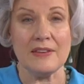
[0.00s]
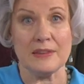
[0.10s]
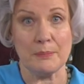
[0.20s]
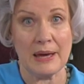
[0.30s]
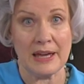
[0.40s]
at
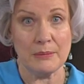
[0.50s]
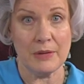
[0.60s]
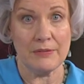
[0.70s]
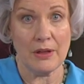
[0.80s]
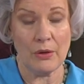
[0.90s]
the bottom
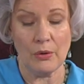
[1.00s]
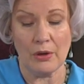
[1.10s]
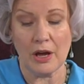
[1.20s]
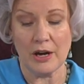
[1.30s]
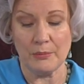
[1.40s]
of
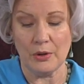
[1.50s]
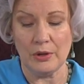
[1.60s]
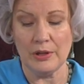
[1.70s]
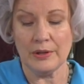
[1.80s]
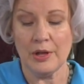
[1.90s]
the
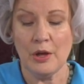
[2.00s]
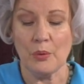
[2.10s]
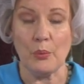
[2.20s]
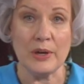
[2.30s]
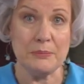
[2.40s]
armhole,
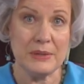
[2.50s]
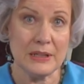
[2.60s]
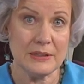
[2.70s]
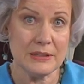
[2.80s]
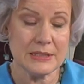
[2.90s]
one
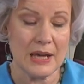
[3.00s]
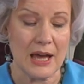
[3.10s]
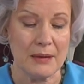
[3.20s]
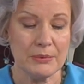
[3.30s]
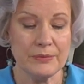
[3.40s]
pin at the
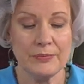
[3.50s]
top,